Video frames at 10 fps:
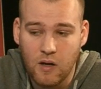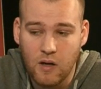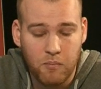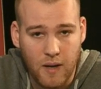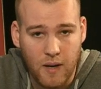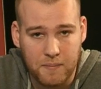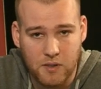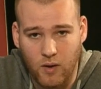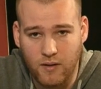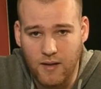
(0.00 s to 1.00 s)
Perhaps
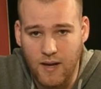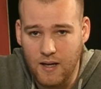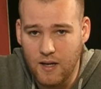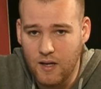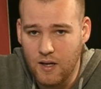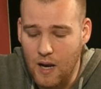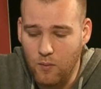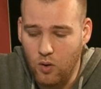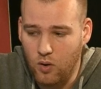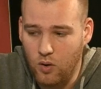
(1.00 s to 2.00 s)
one day I
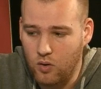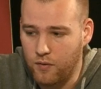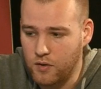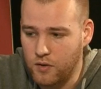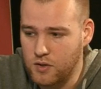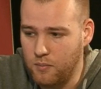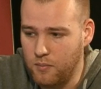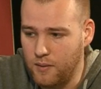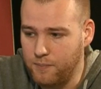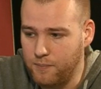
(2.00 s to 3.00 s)
will cover some
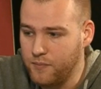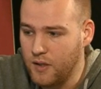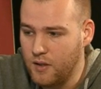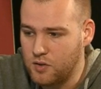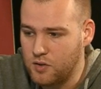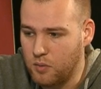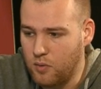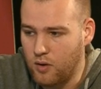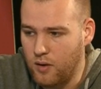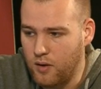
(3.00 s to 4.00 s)

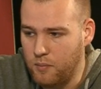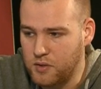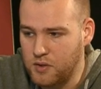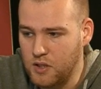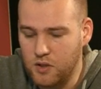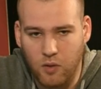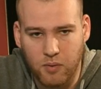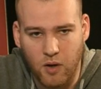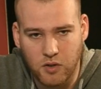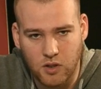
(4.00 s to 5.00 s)
more positional
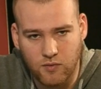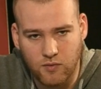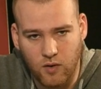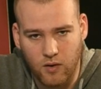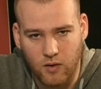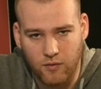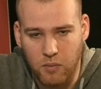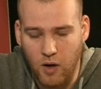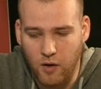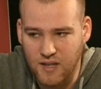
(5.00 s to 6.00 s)
approaches for
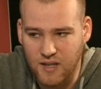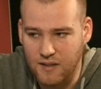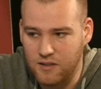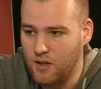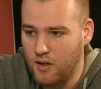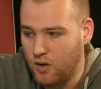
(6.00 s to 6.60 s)
both sides,